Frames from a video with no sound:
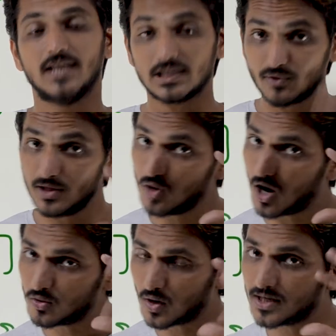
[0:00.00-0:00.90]
that's why you
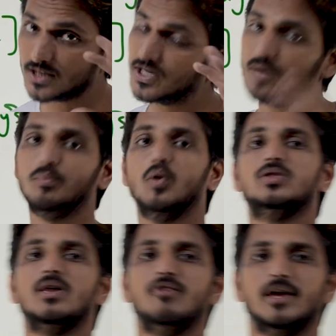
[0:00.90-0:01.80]
have to understand
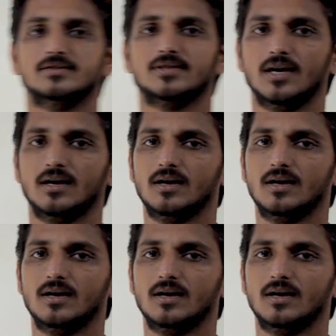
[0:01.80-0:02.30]
both the ways